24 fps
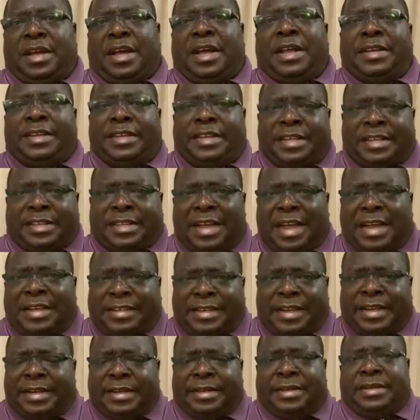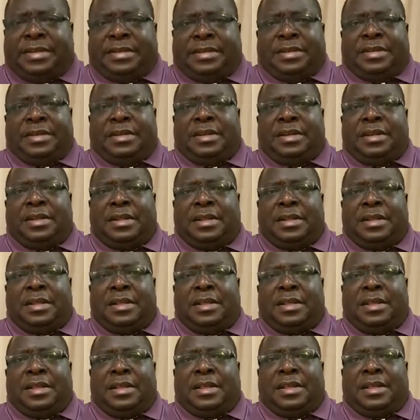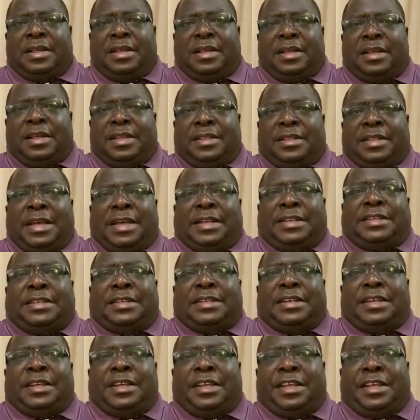and disheartened that